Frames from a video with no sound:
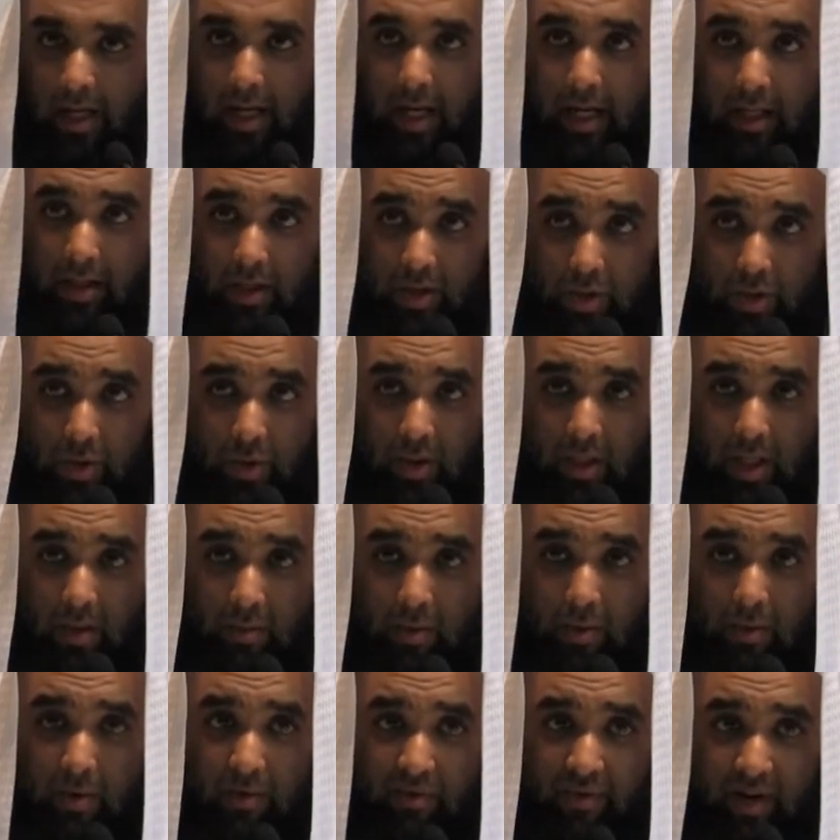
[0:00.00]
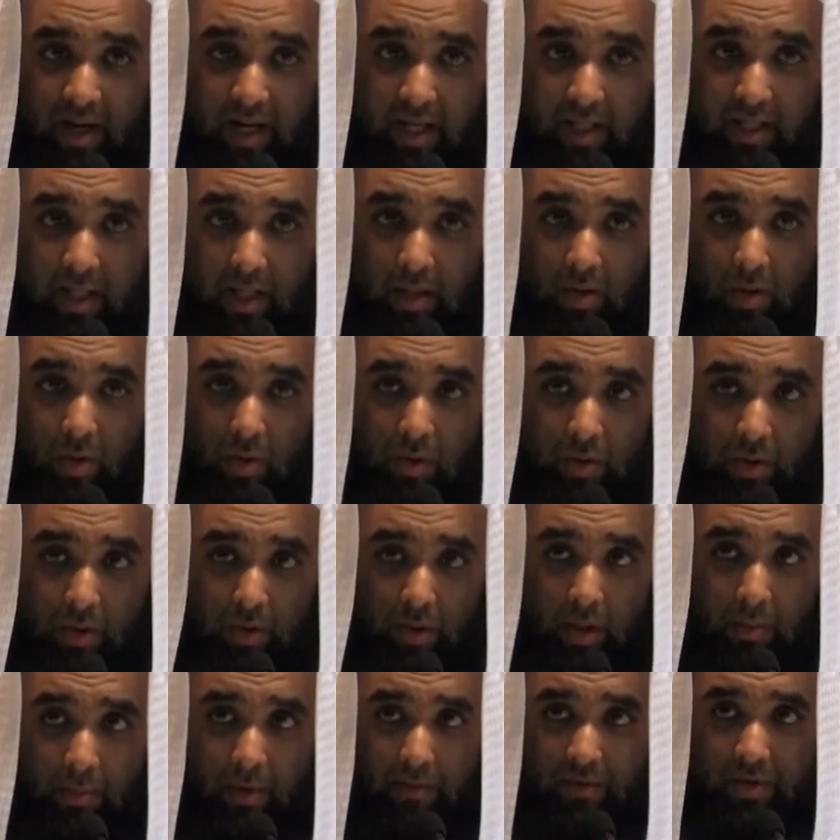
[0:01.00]
In the Sunnah, we will find that also
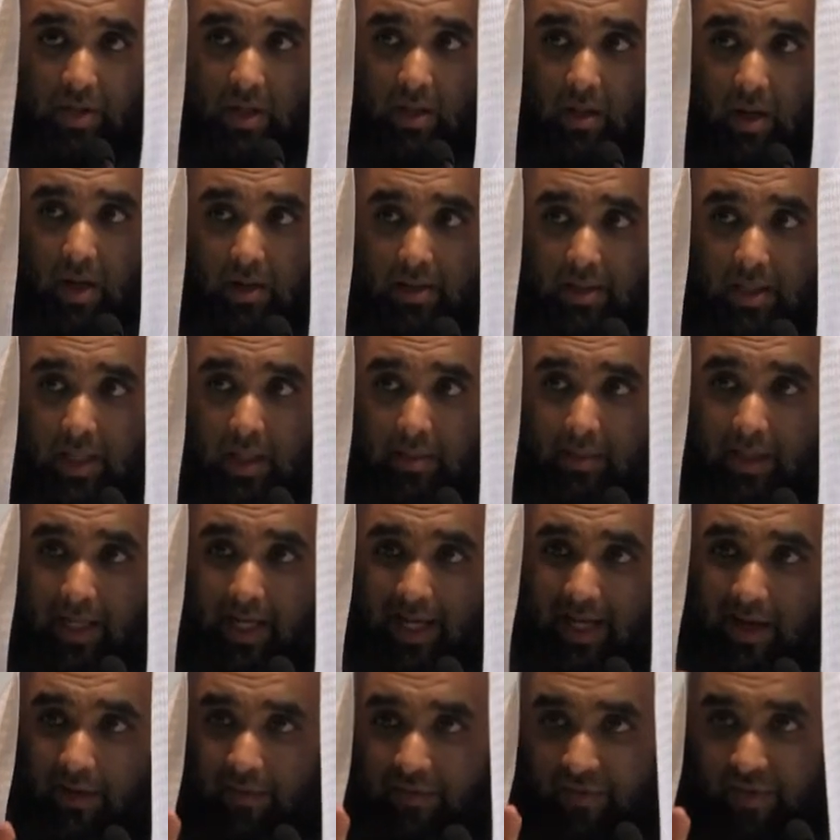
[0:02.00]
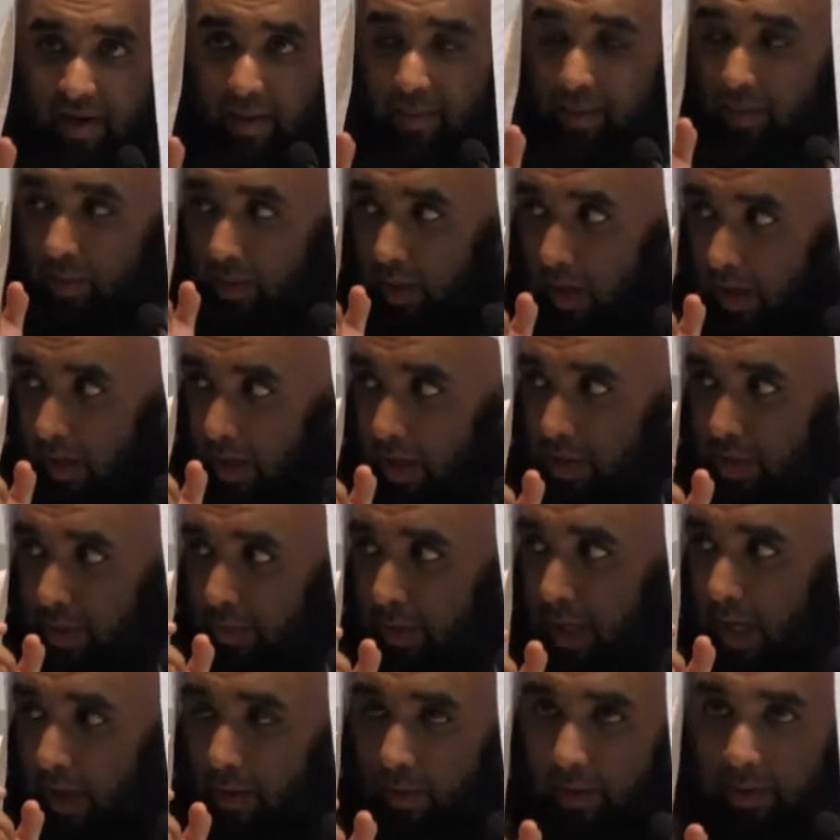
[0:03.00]
the Prophet sallallahu alayhi wa sallam, he confirmed what Allah
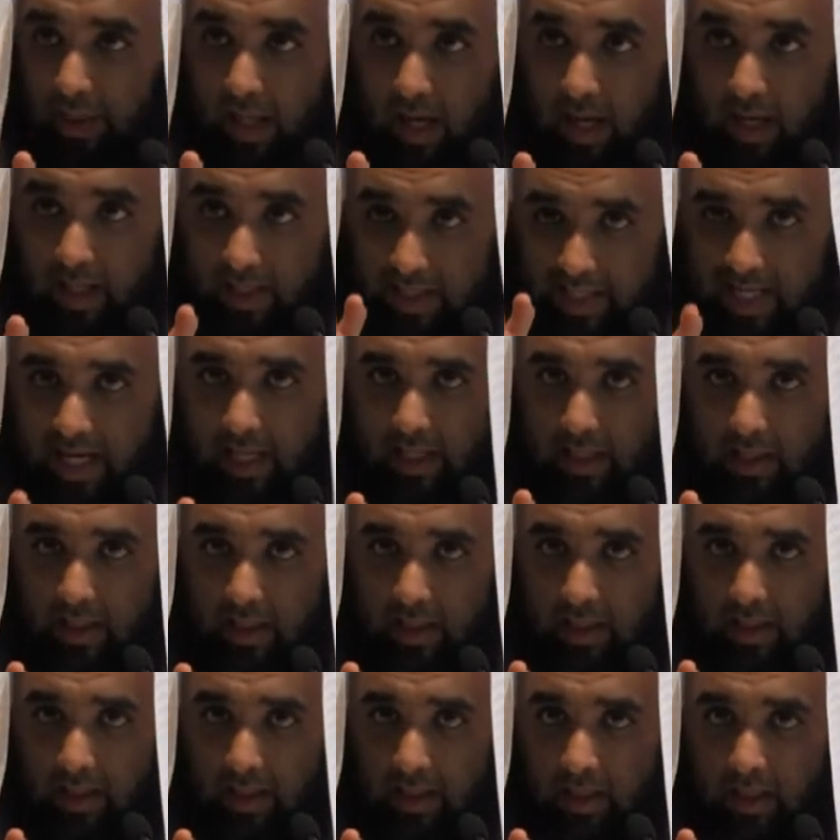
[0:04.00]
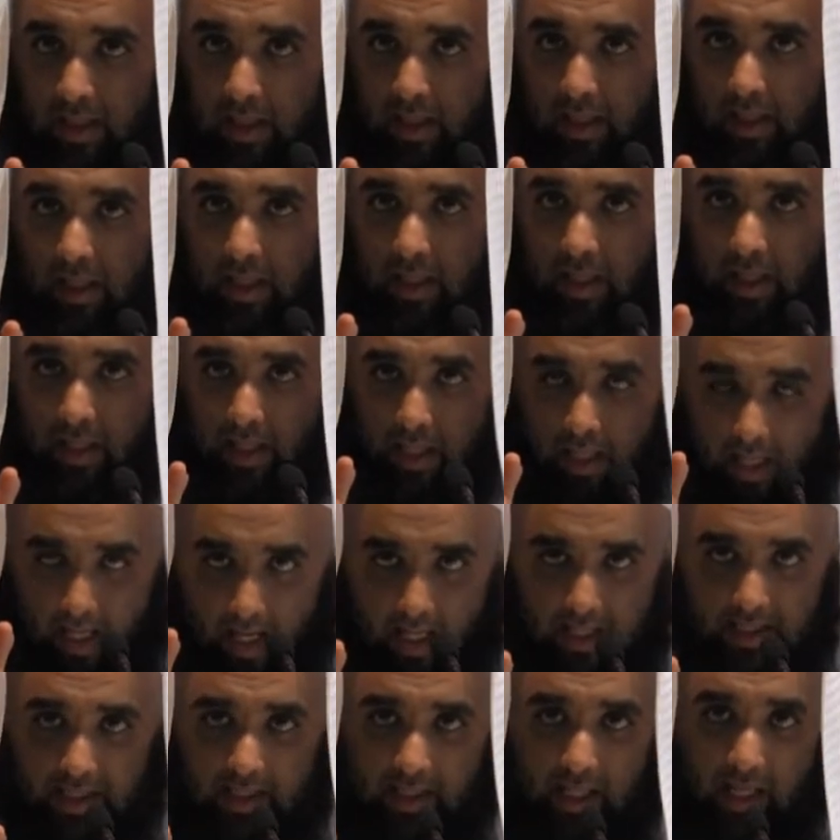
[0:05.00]
subhanahu wa ta'ala said.
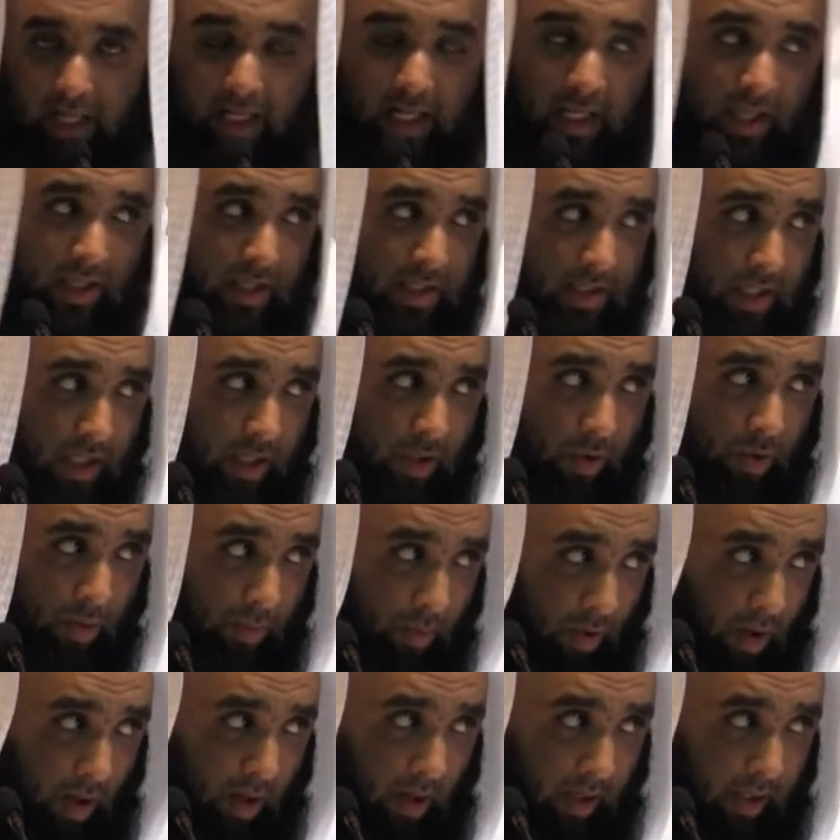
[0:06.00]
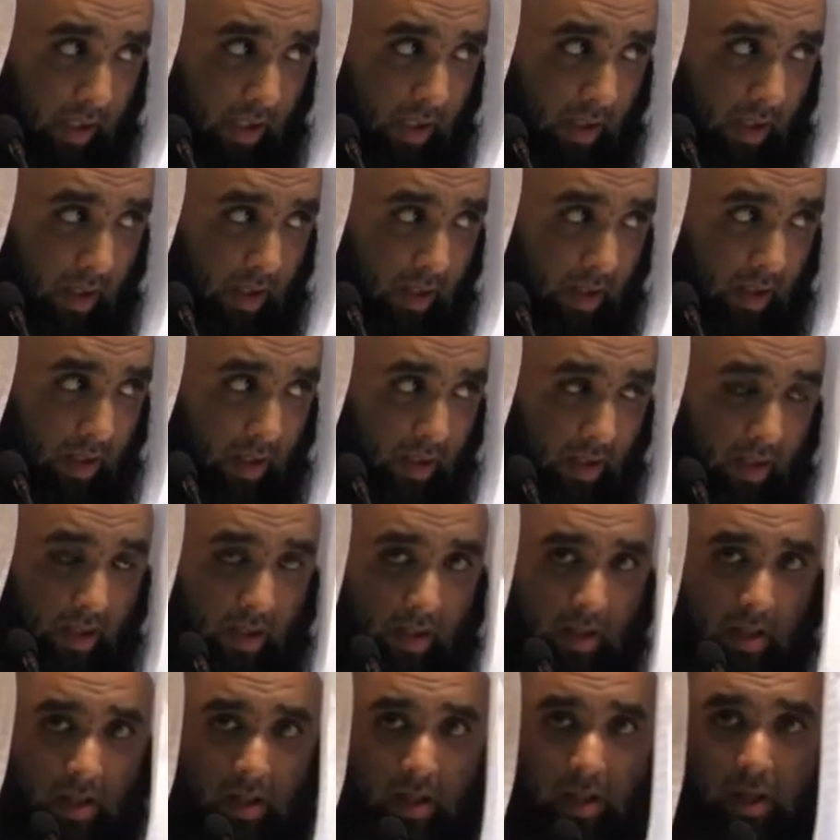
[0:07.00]
As in the hadith in Sahih al-Bukhari,
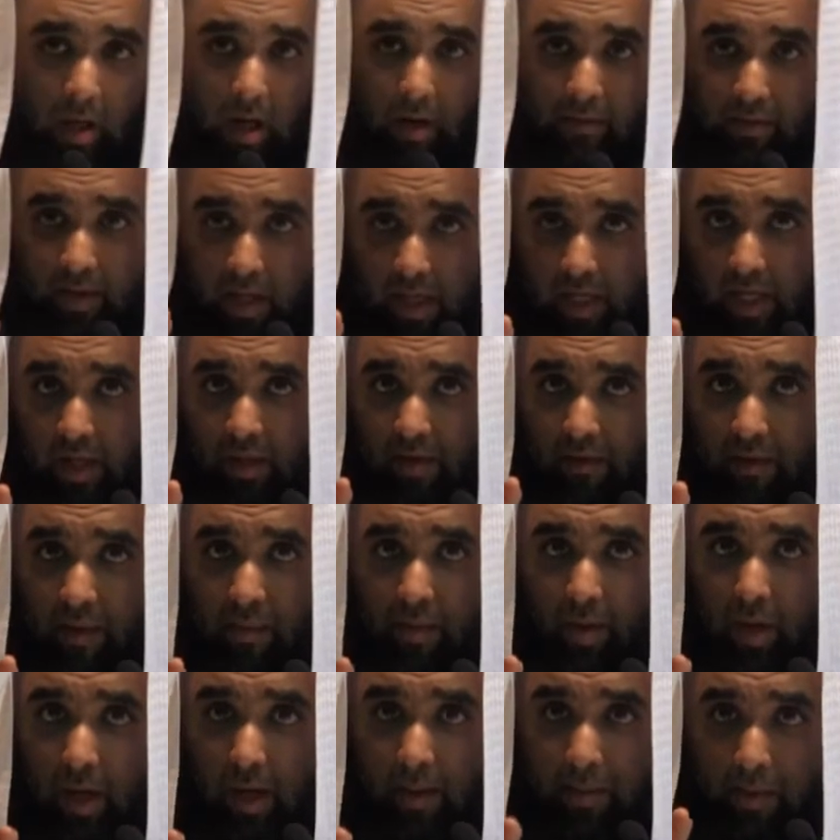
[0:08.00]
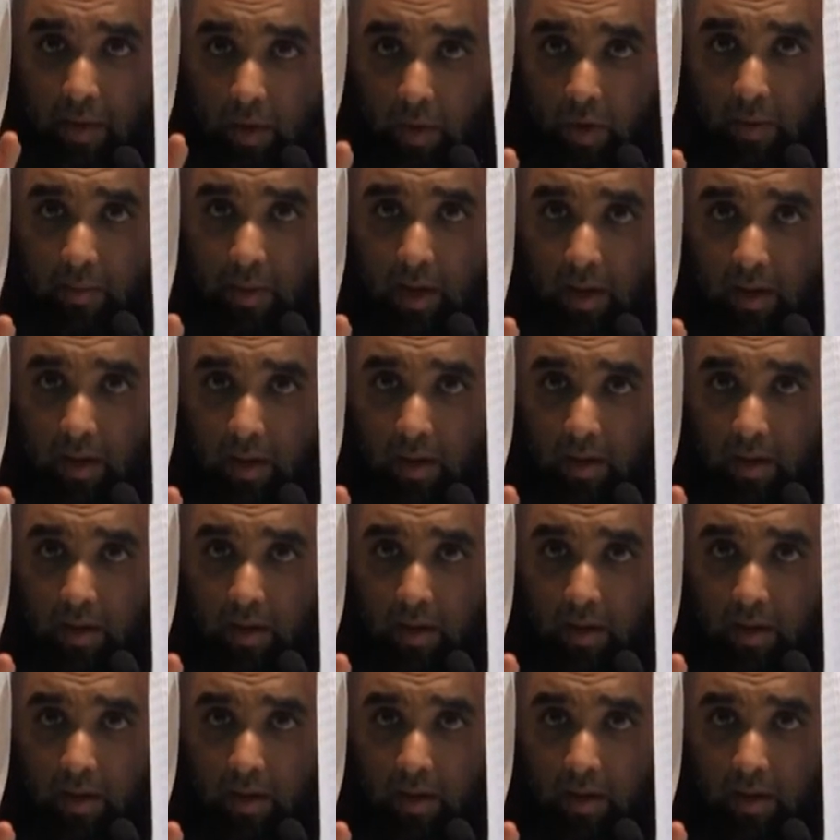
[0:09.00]
of the hadith of Abdullah ibn Umar,